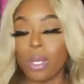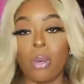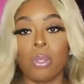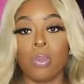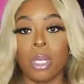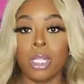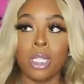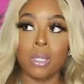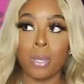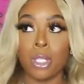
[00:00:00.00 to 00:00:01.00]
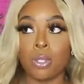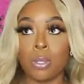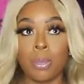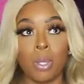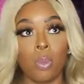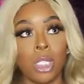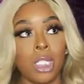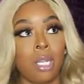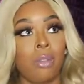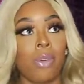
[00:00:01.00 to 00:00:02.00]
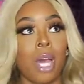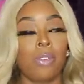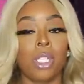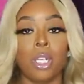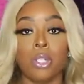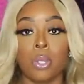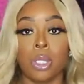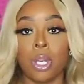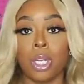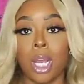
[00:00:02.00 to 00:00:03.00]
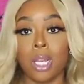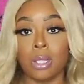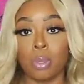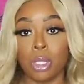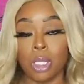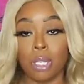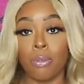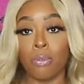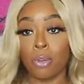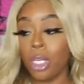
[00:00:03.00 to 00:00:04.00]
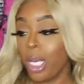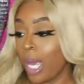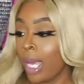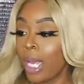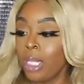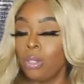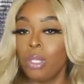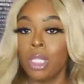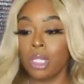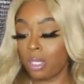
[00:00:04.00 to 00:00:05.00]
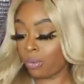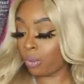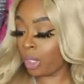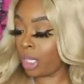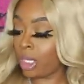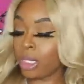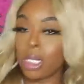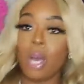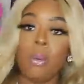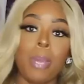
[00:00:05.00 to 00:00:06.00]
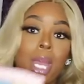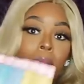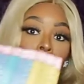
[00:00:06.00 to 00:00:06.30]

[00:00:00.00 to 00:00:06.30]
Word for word: they was running this special, spend 175 get $130 worth of stuff free and you get this free tote bag.